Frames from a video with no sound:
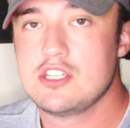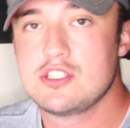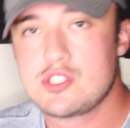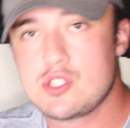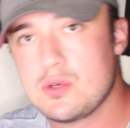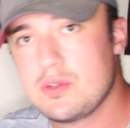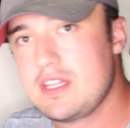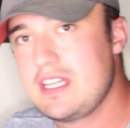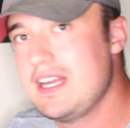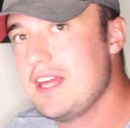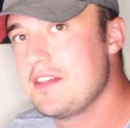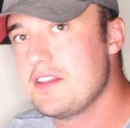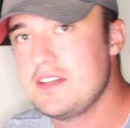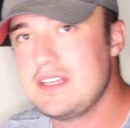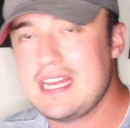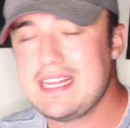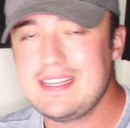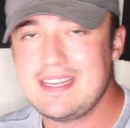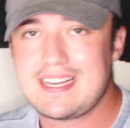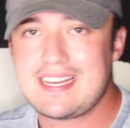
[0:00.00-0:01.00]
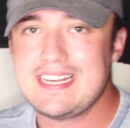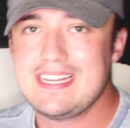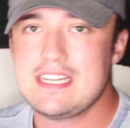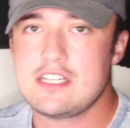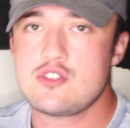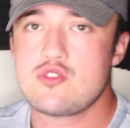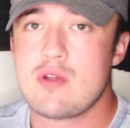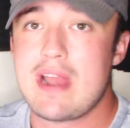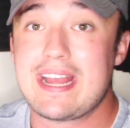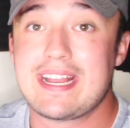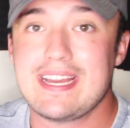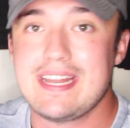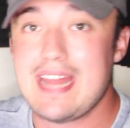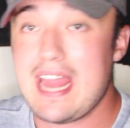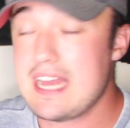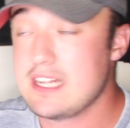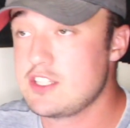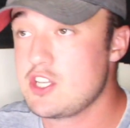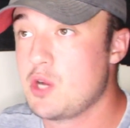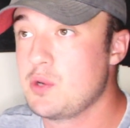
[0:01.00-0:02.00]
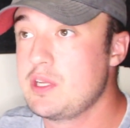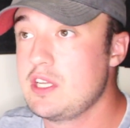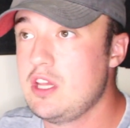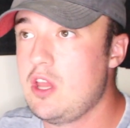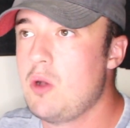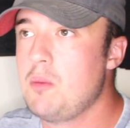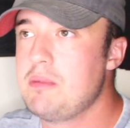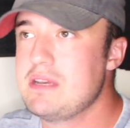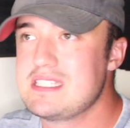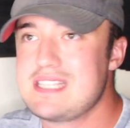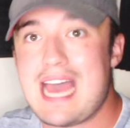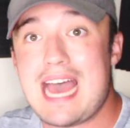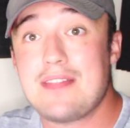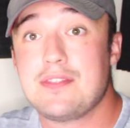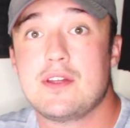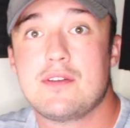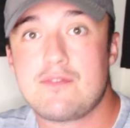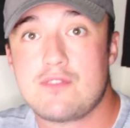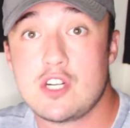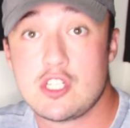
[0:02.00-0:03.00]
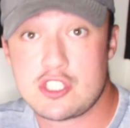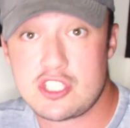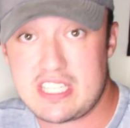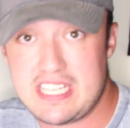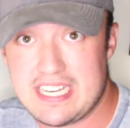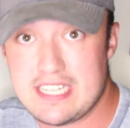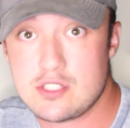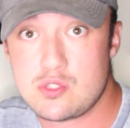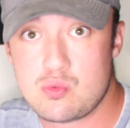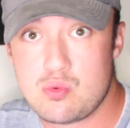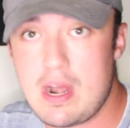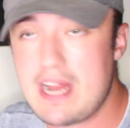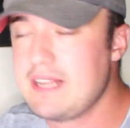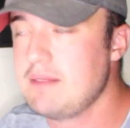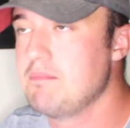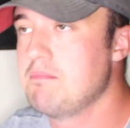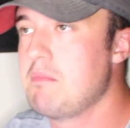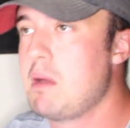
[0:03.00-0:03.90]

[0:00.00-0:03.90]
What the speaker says: So the other day, Nikita Dragun and Tony Lopez had their first kiss, right?